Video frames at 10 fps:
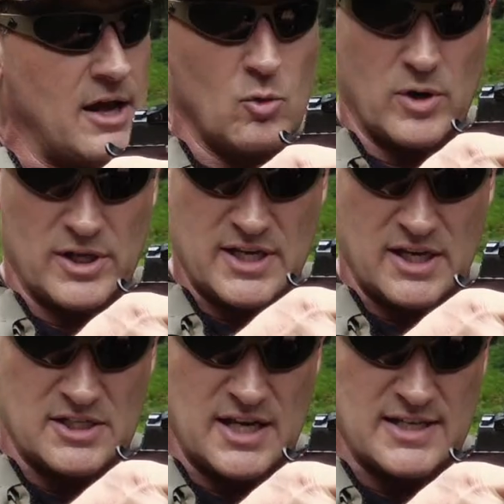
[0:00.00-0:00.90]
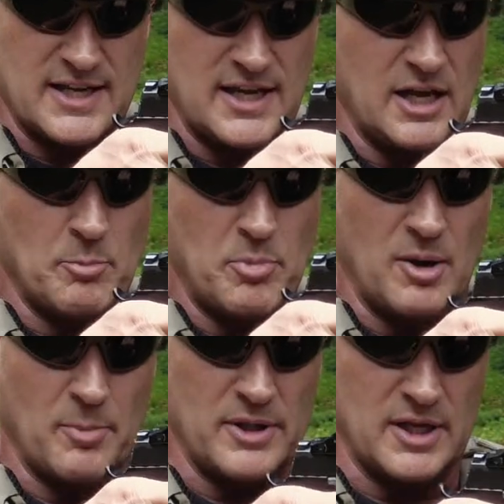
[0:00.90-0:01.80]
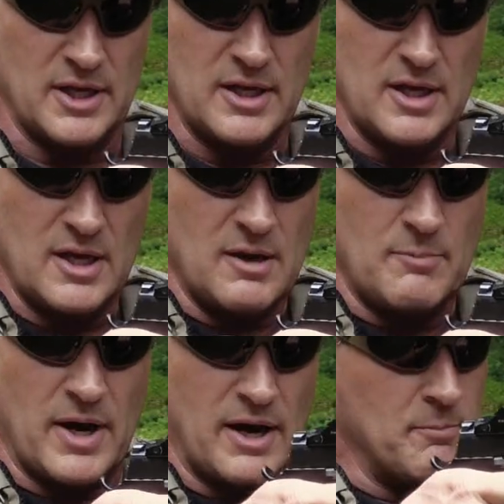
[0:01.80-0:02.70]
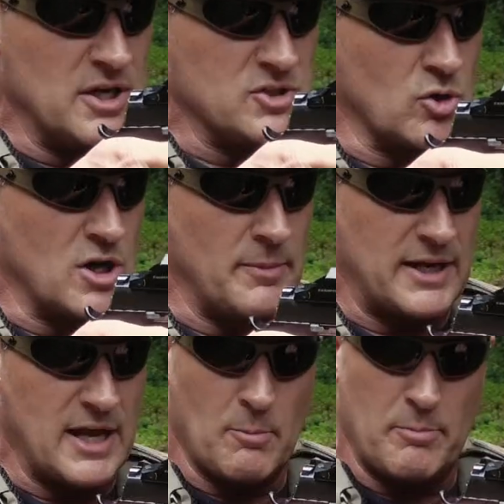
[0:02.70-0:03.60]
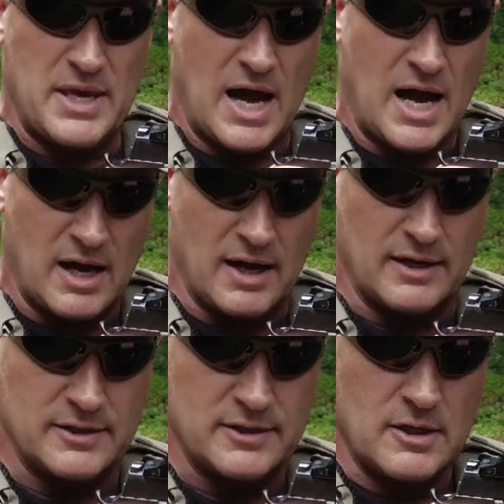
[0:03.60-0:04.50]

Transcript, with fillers: I don't want to take a chance of hitting a bump and then my muzzle coming down behind